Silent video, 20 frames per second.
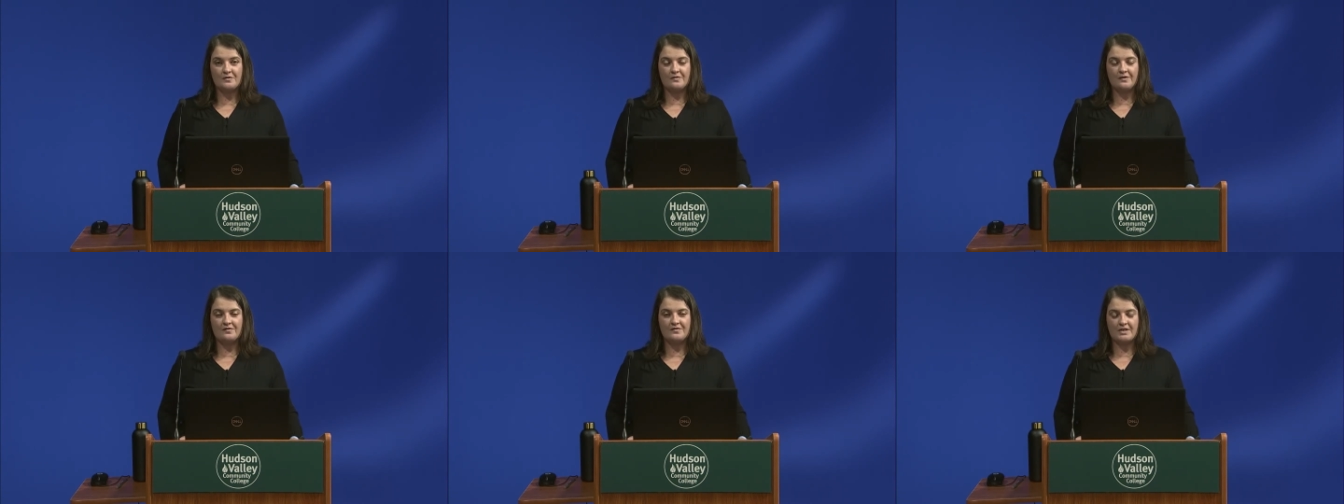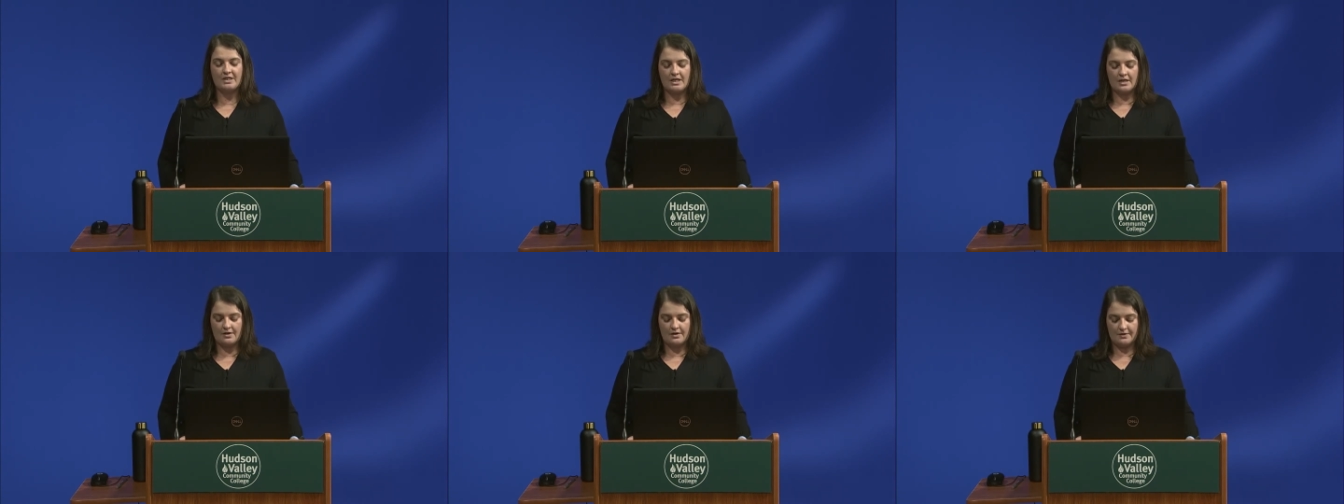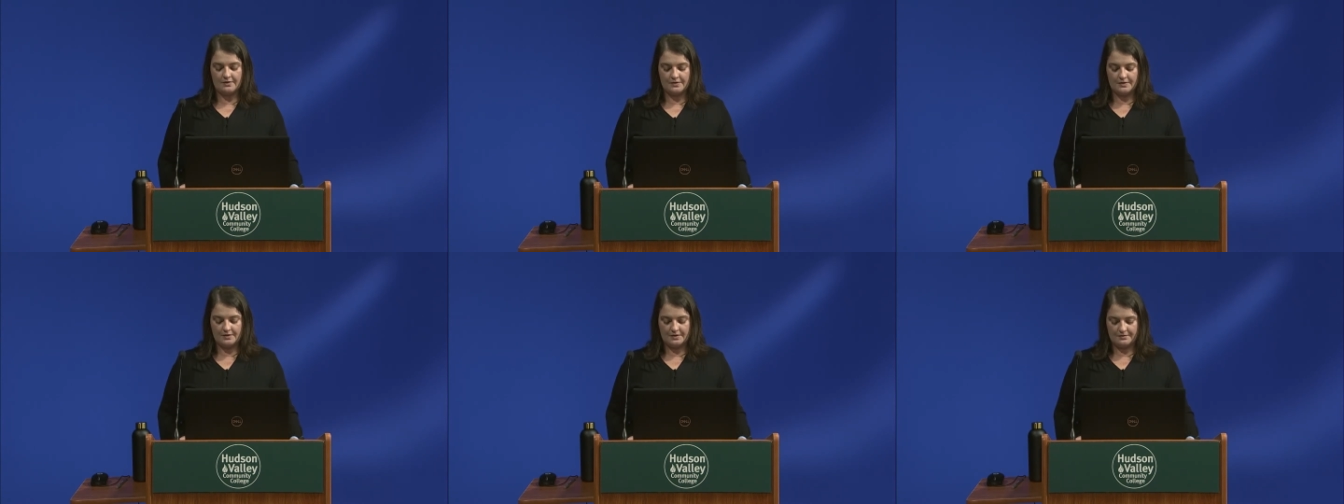50
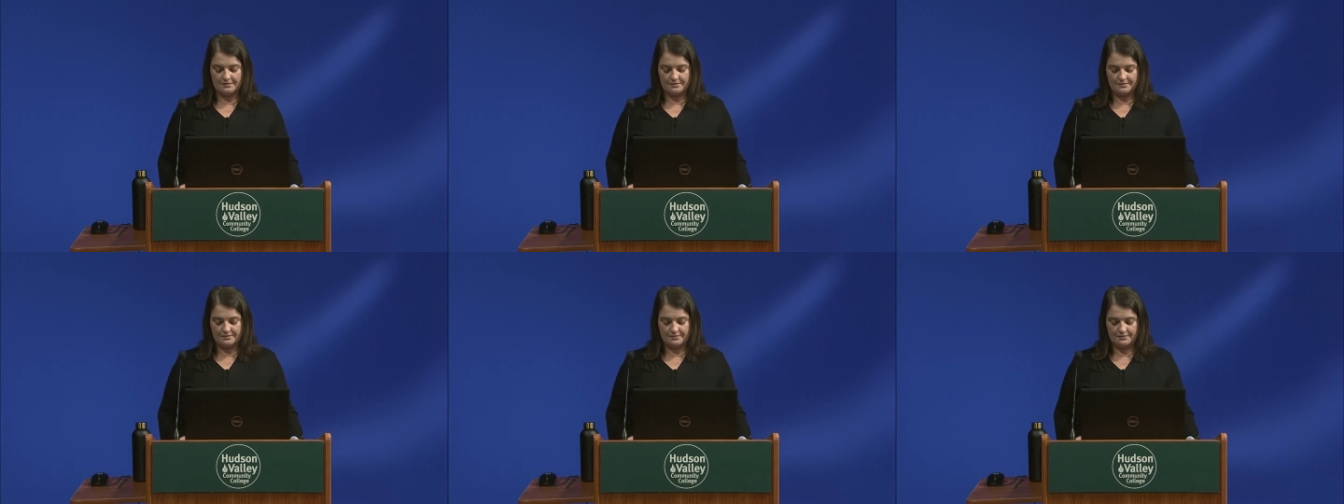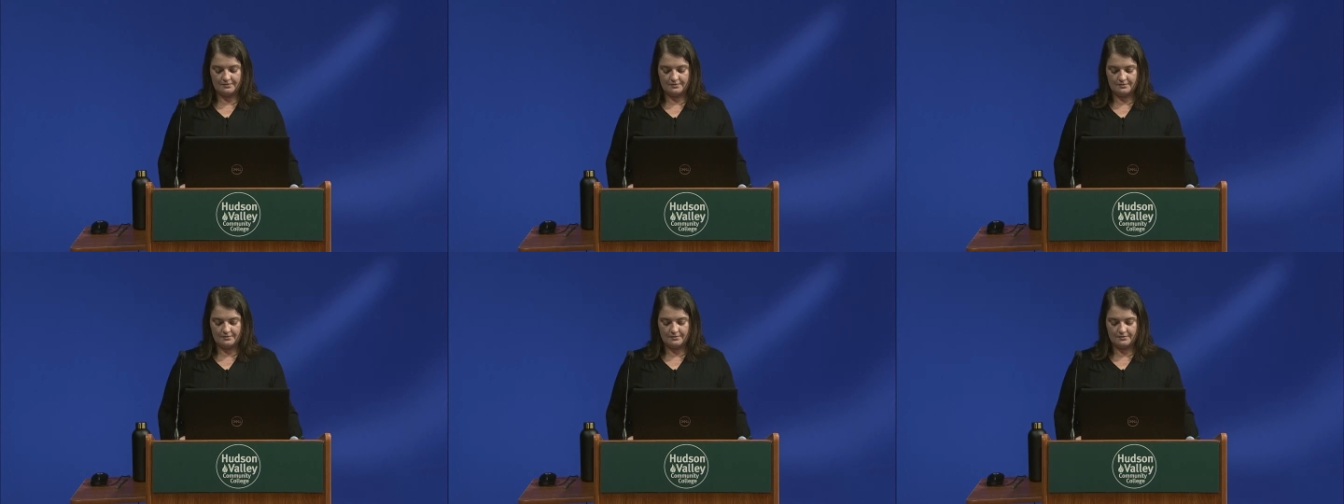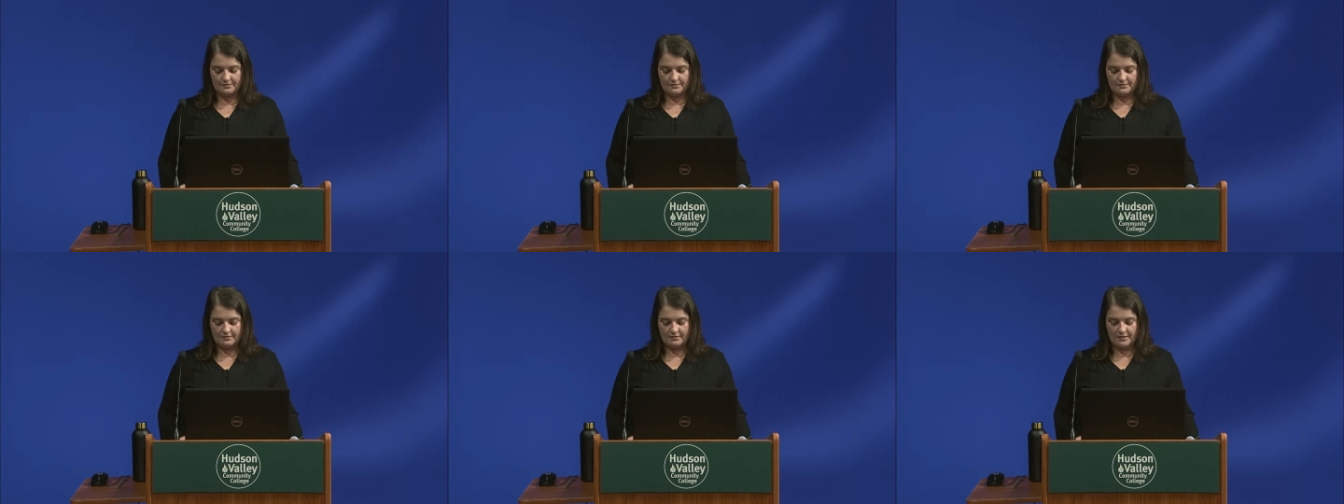years.
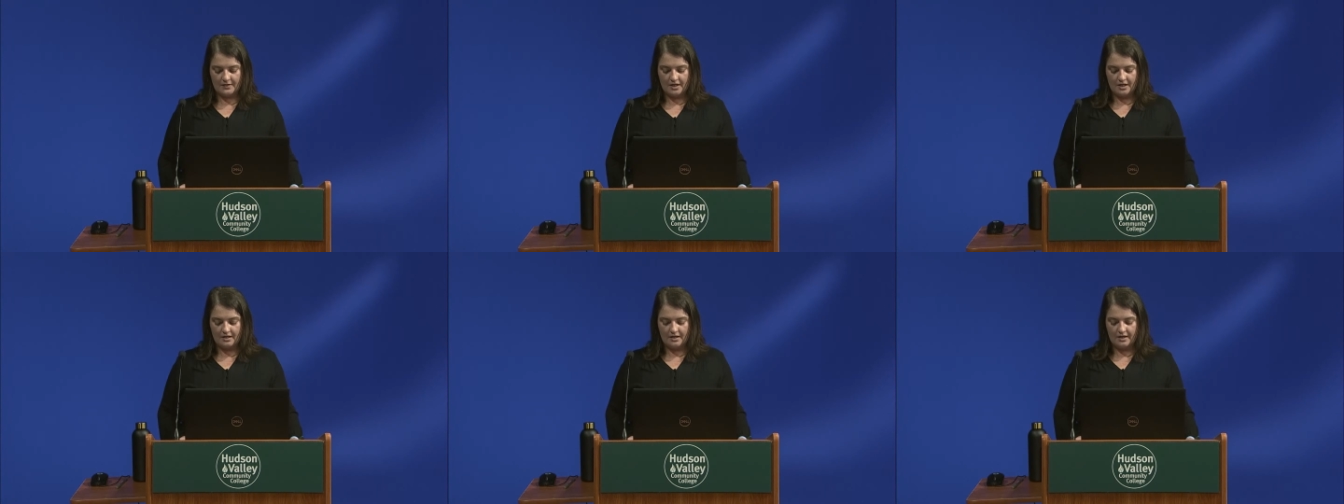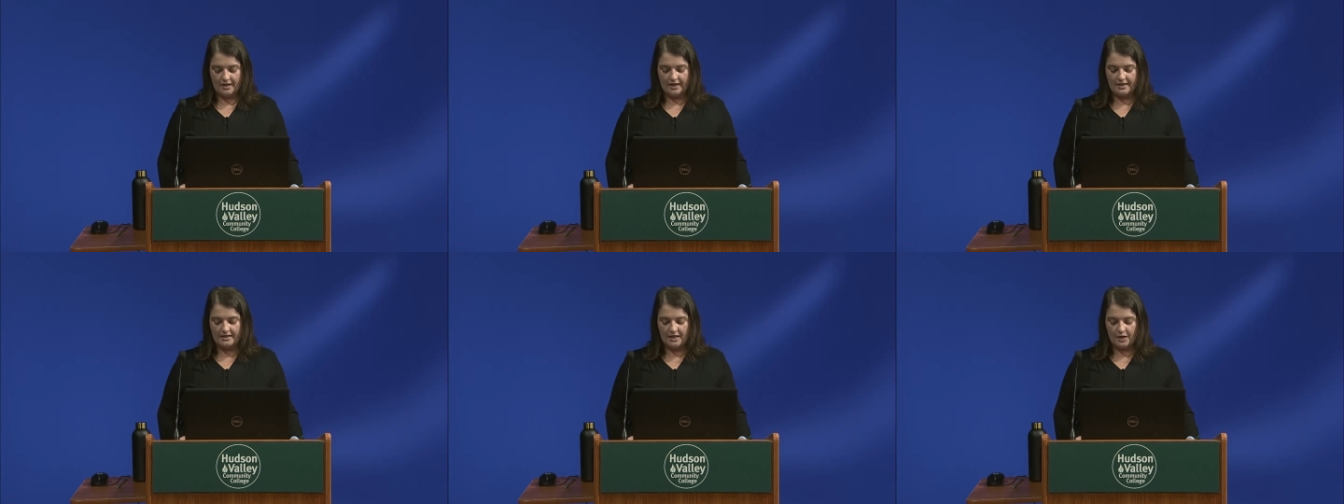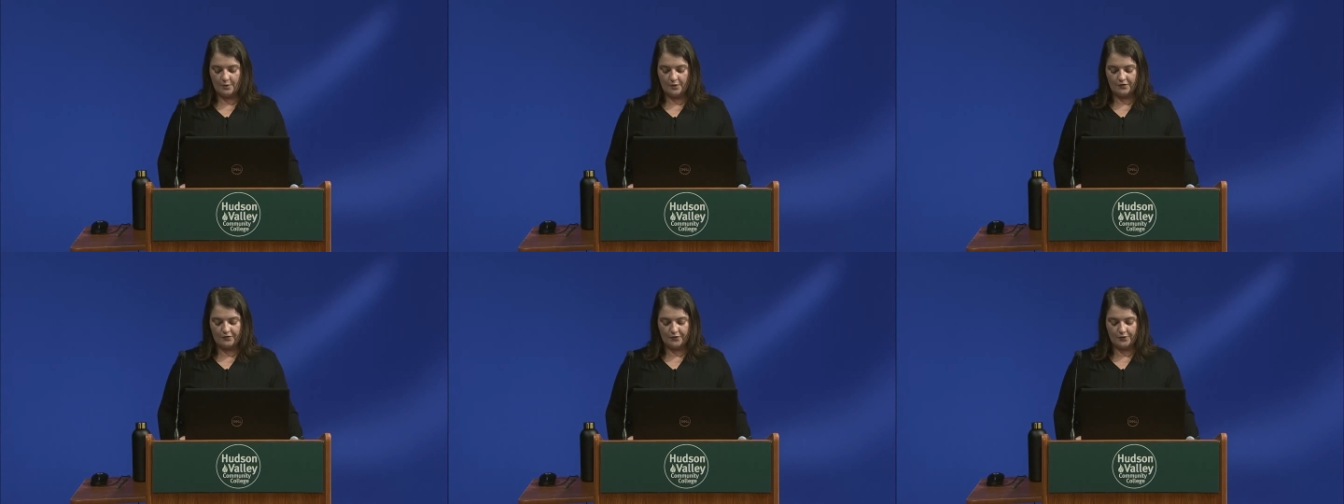And they
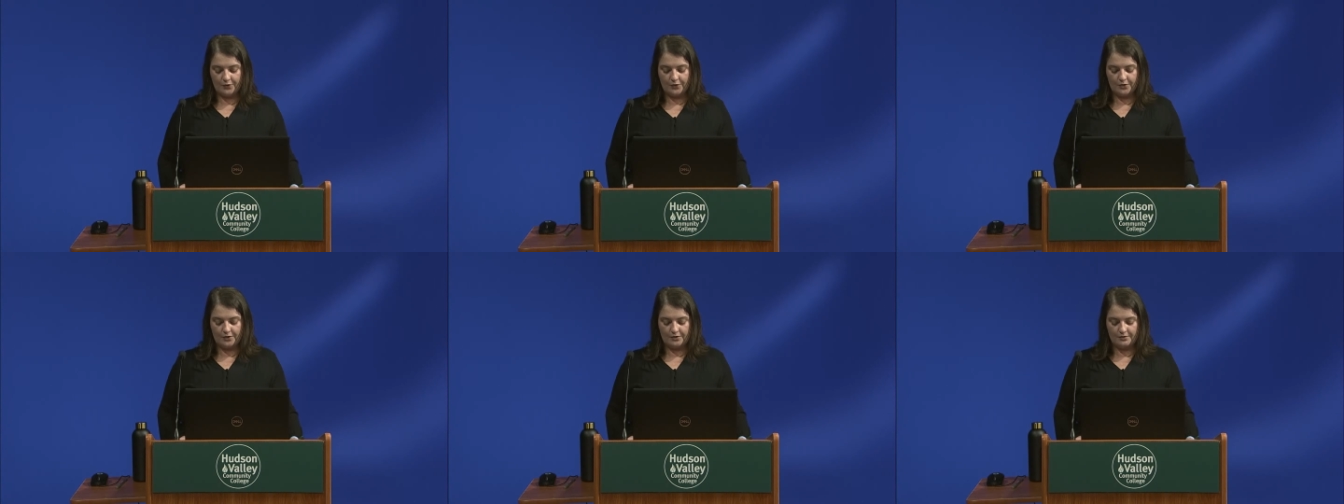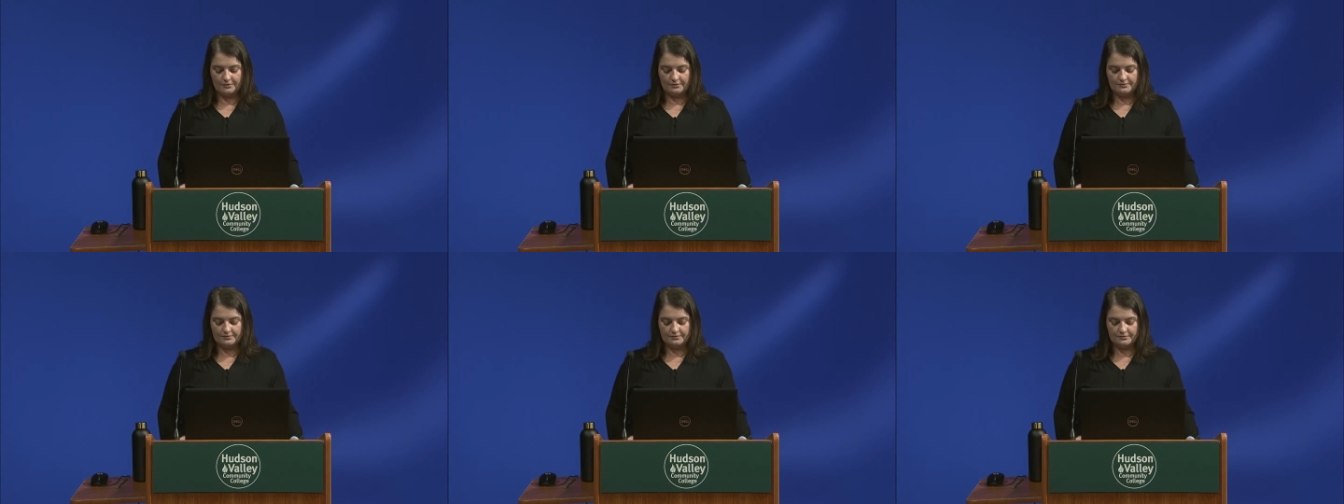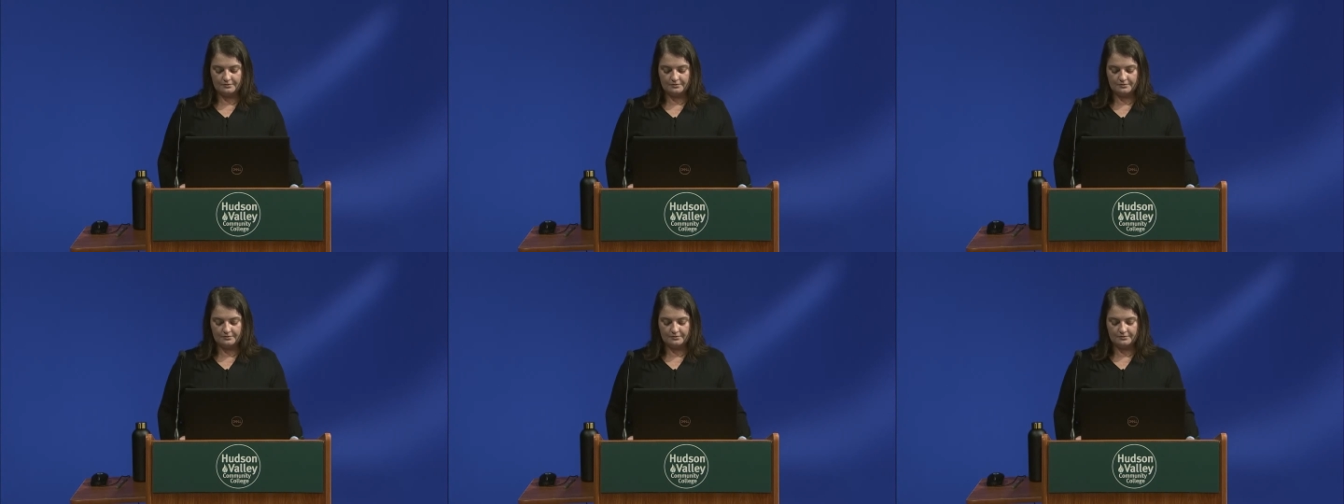were frugal,